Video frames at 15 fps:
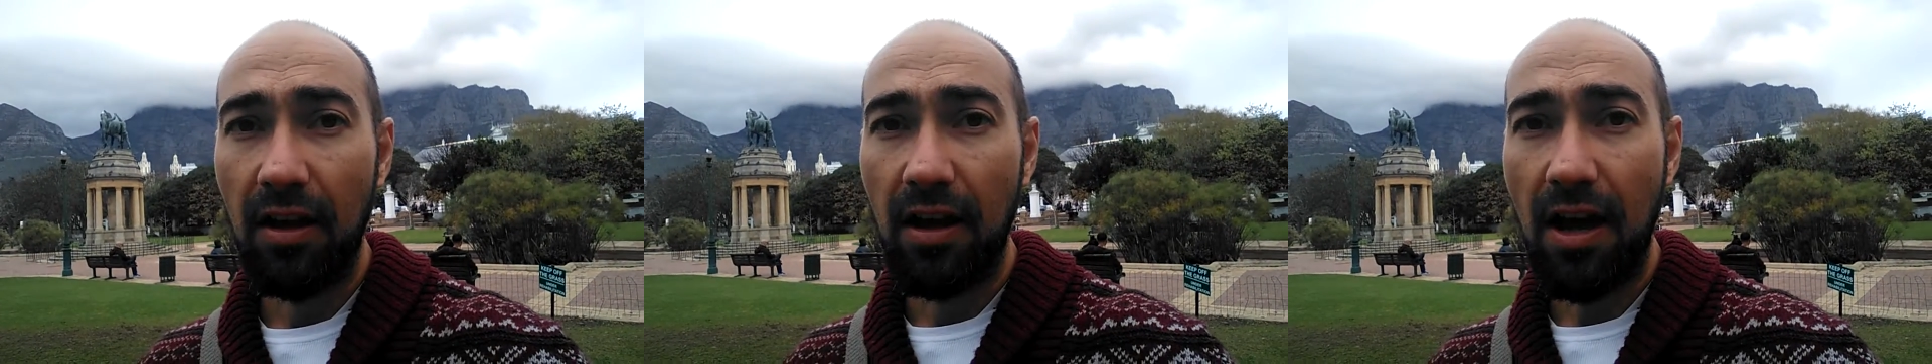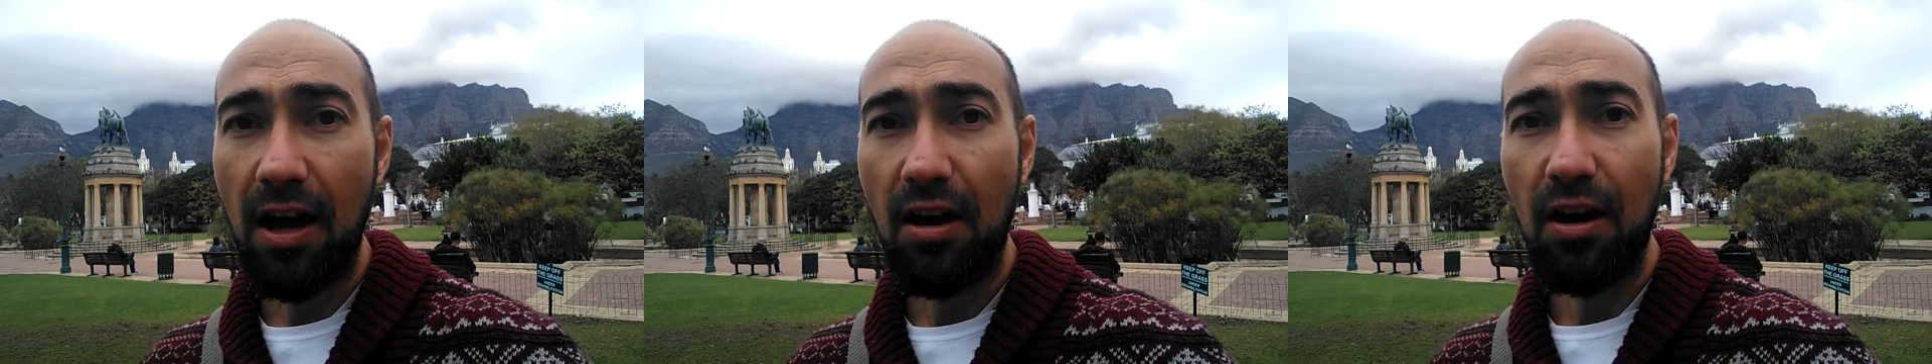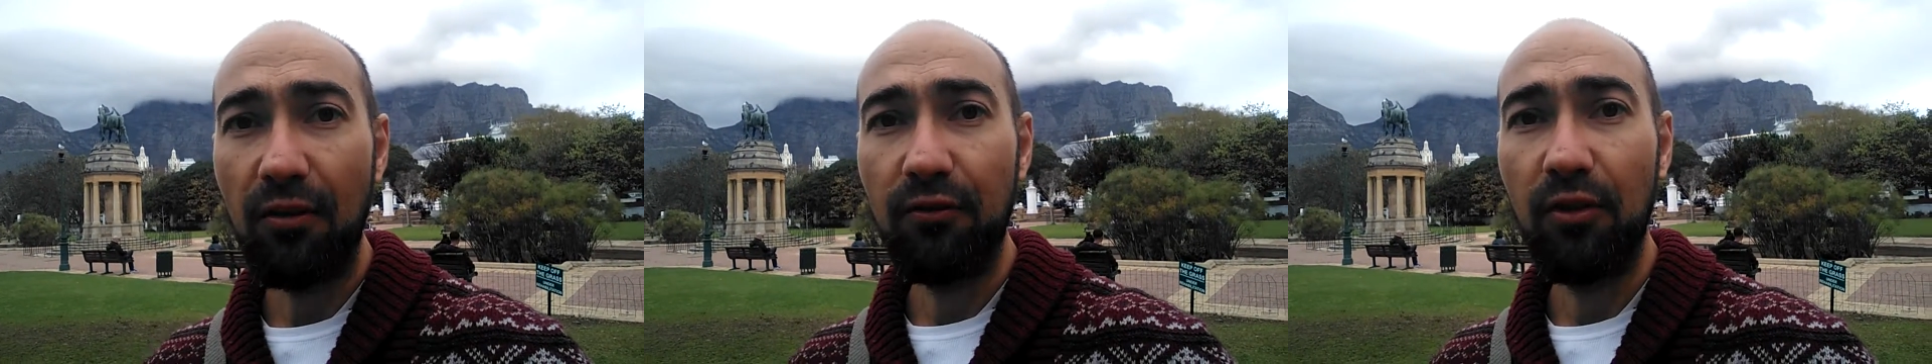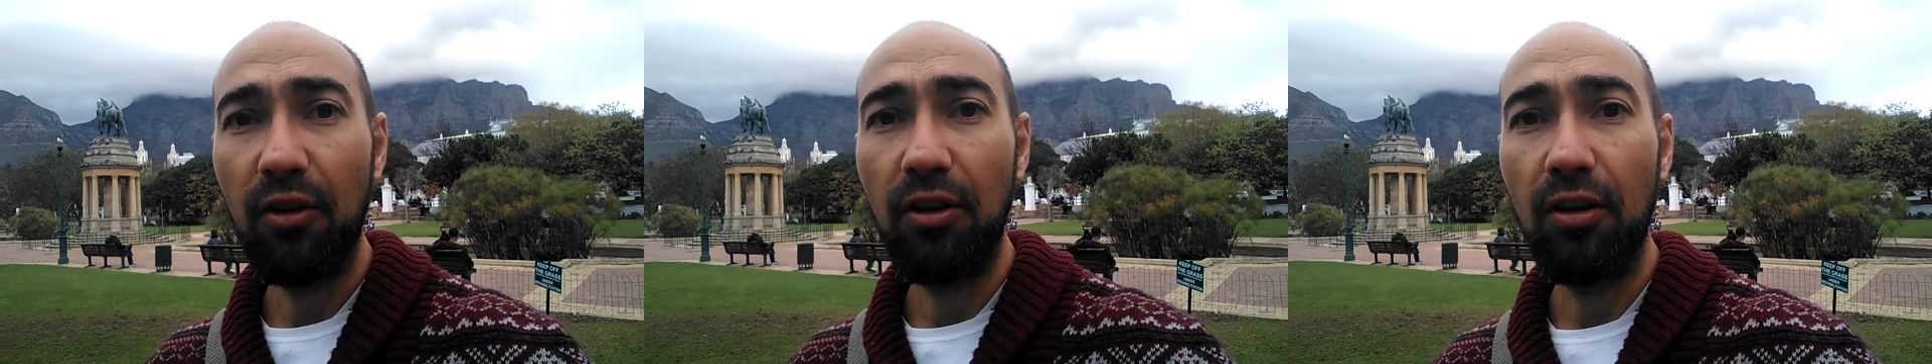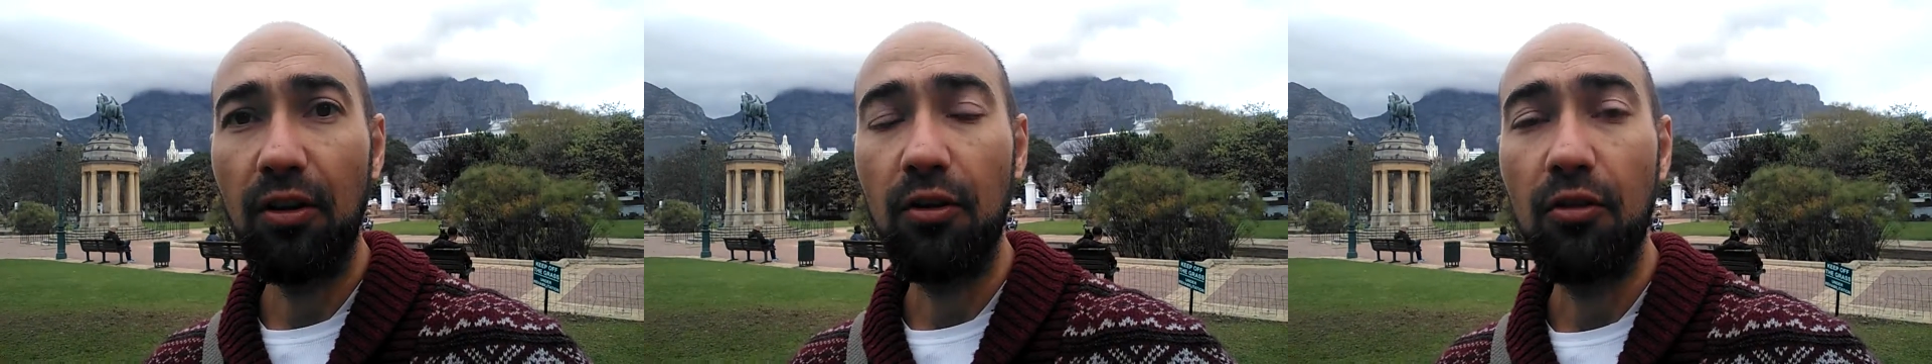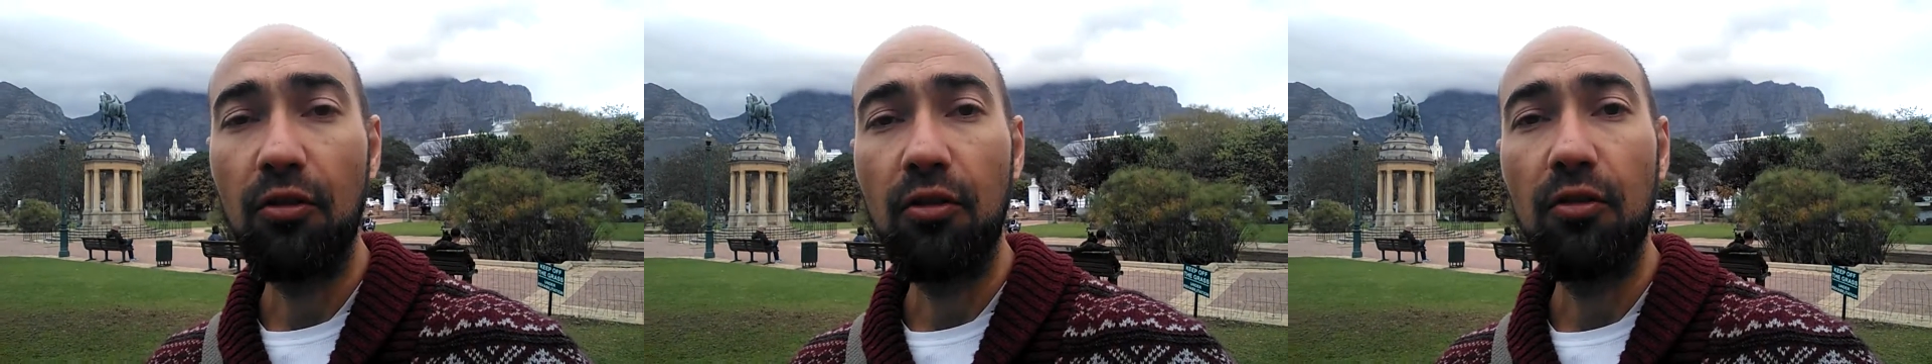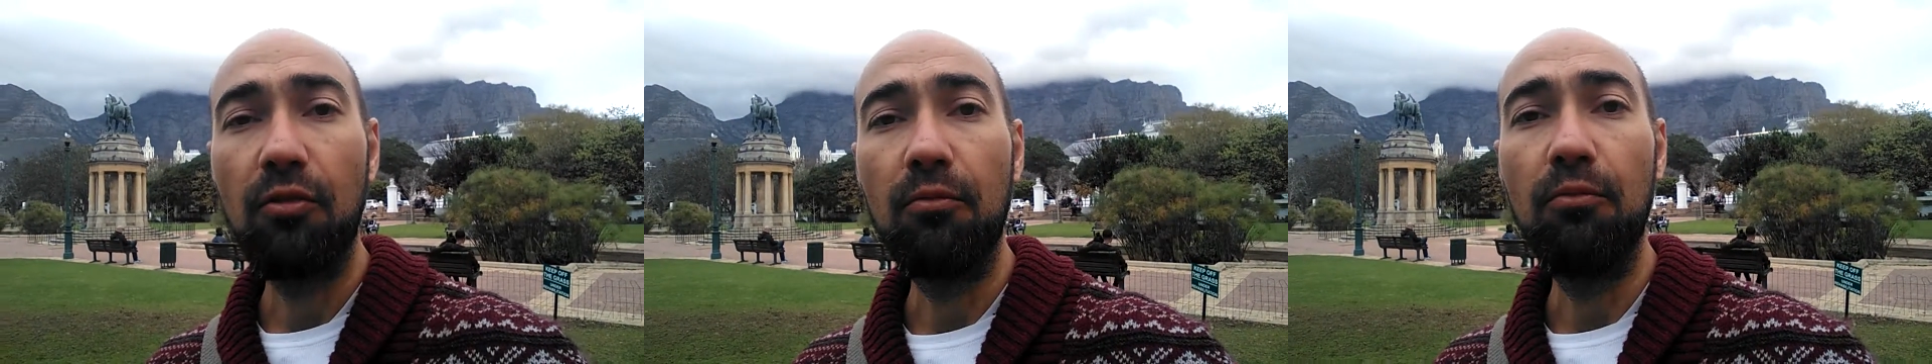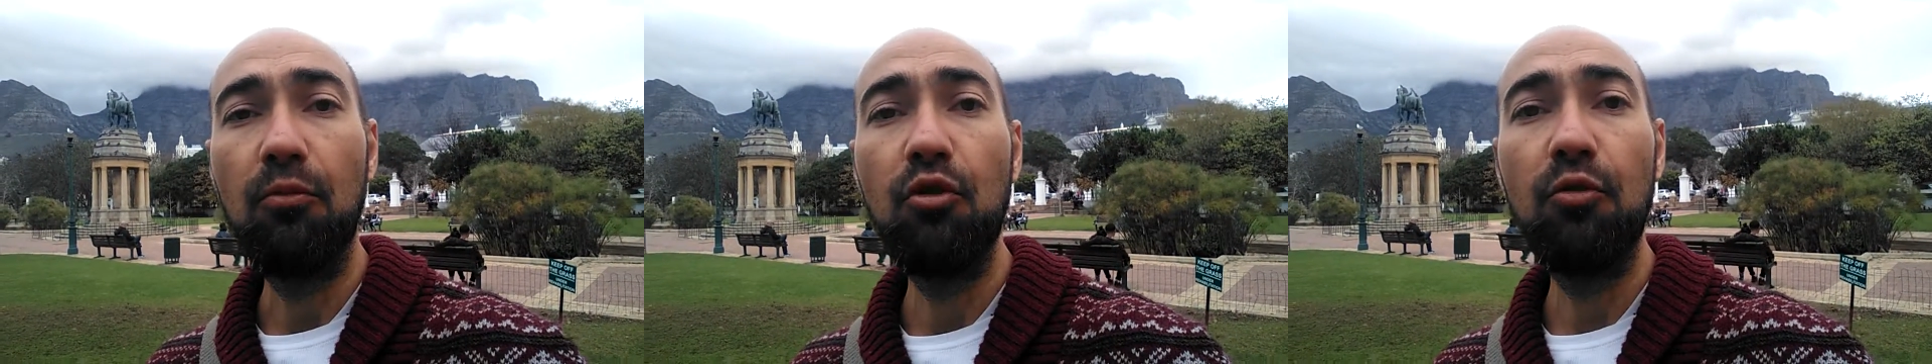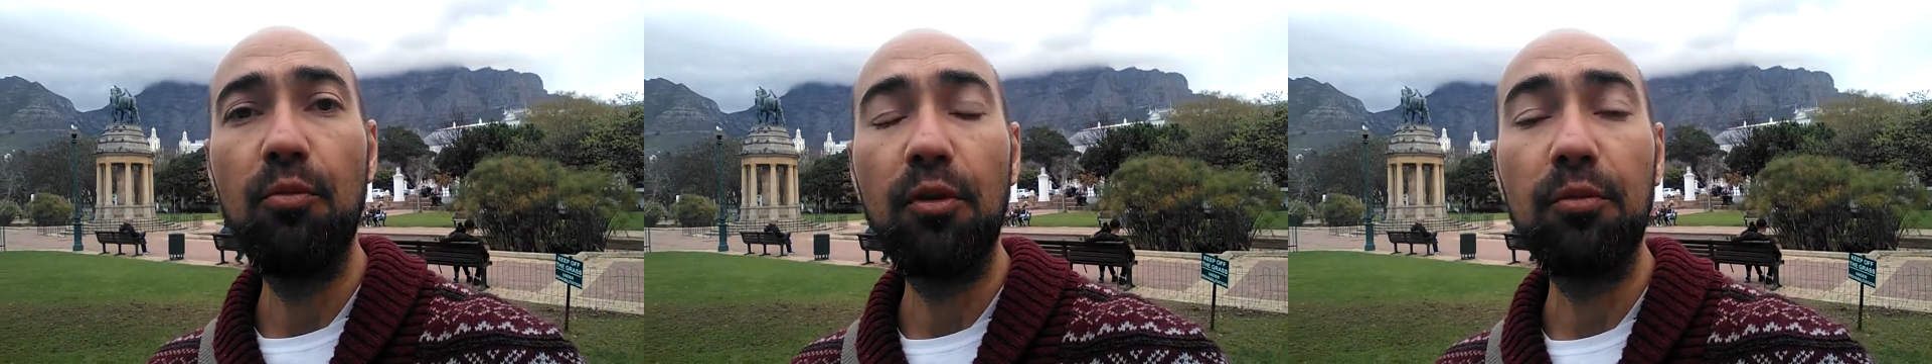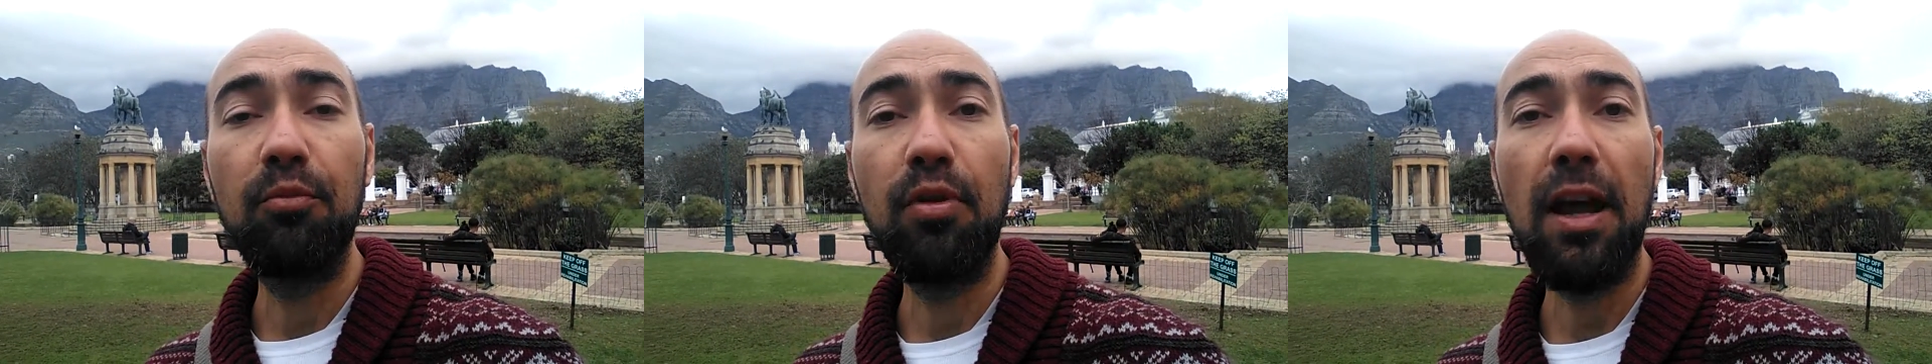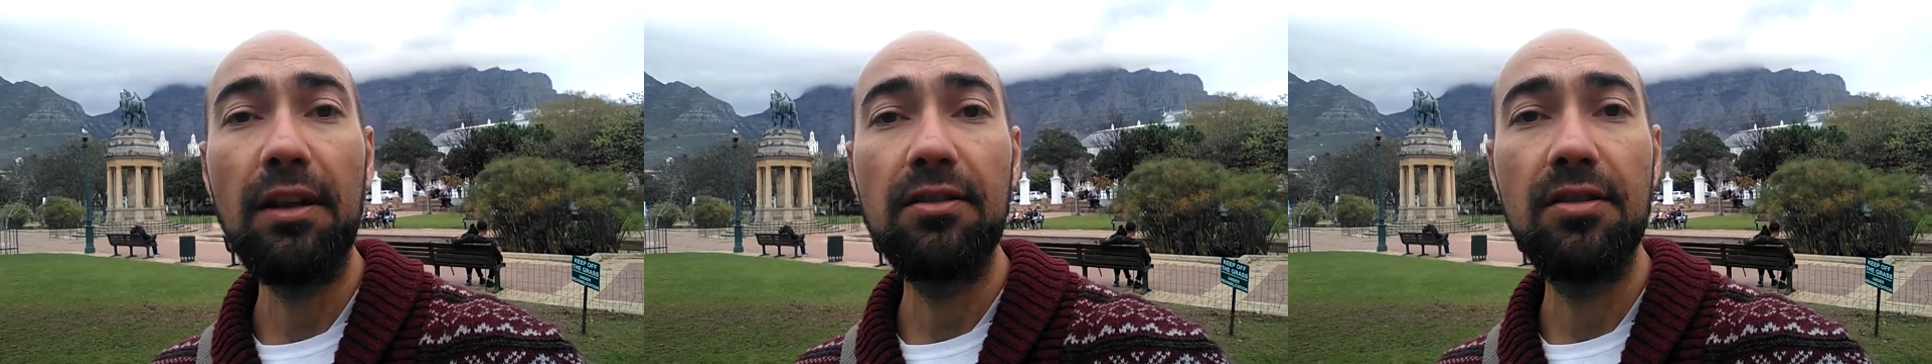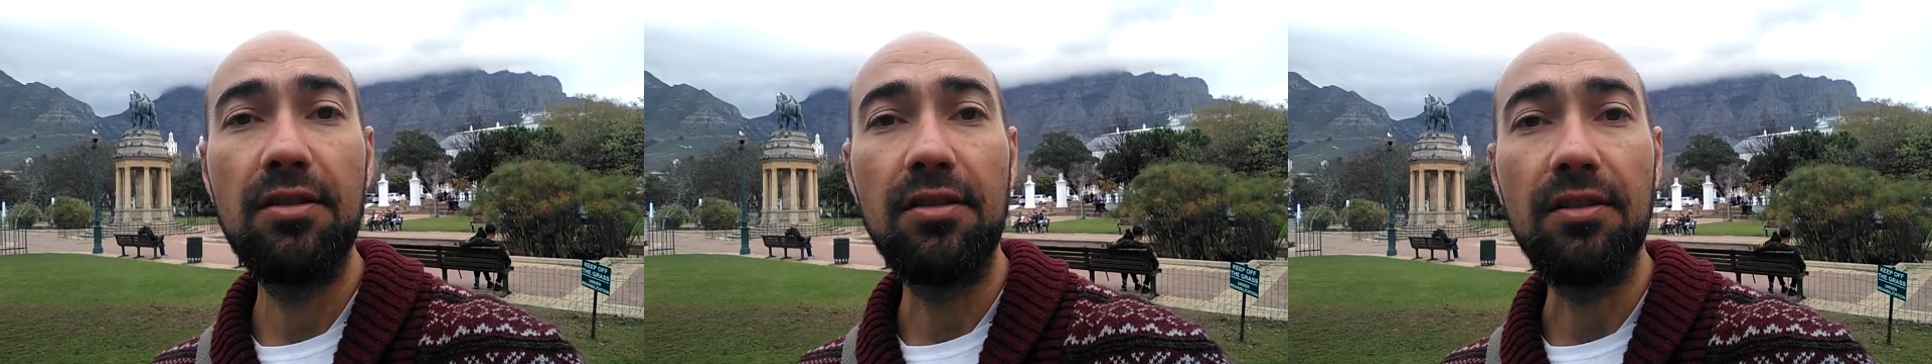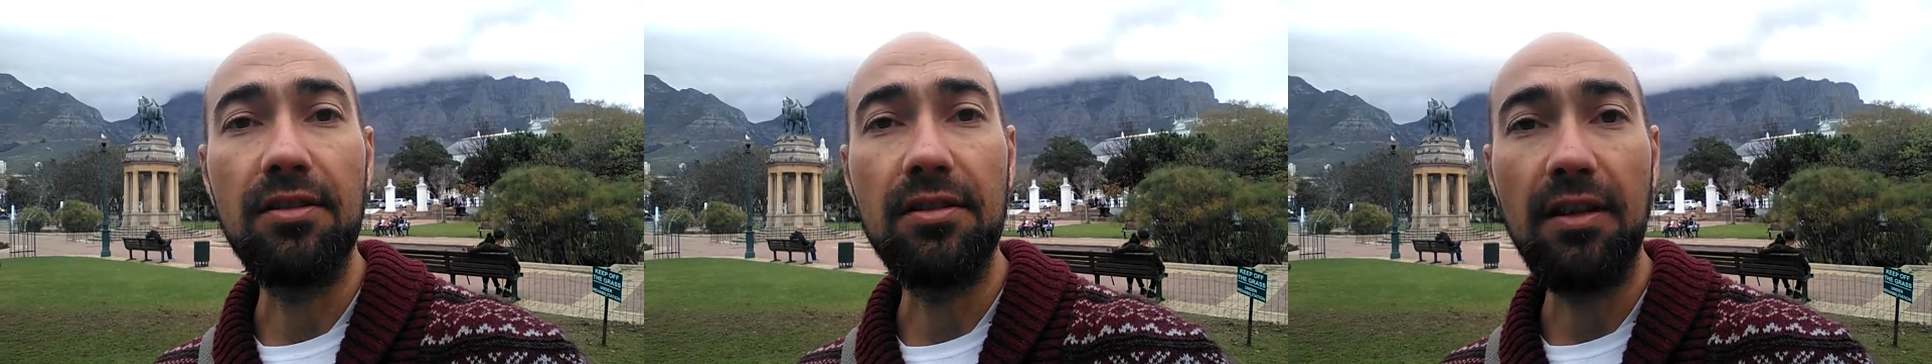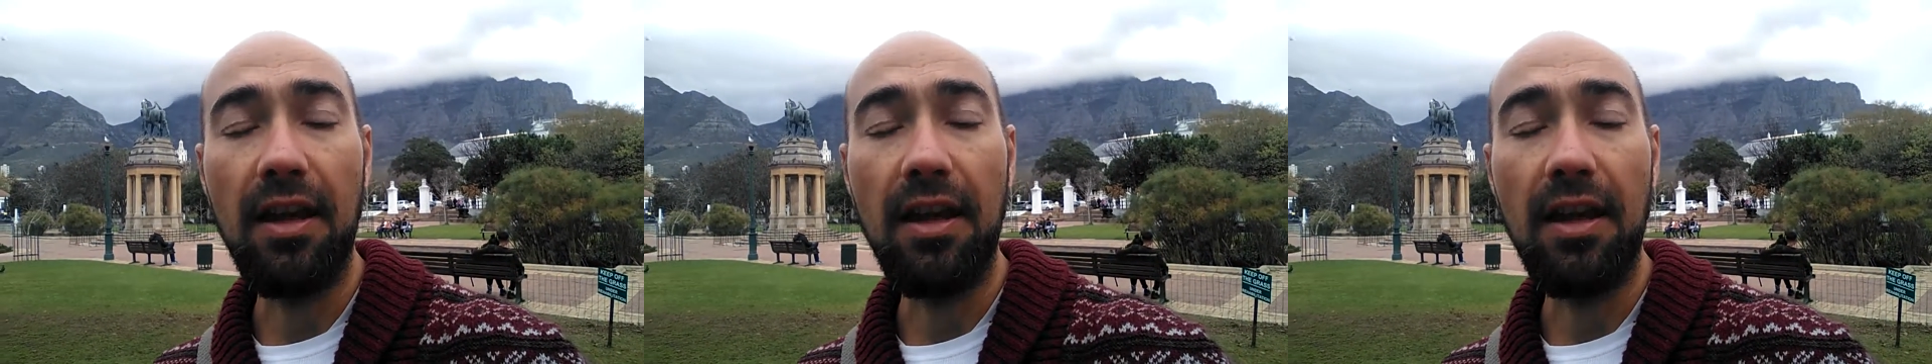I offer movement practices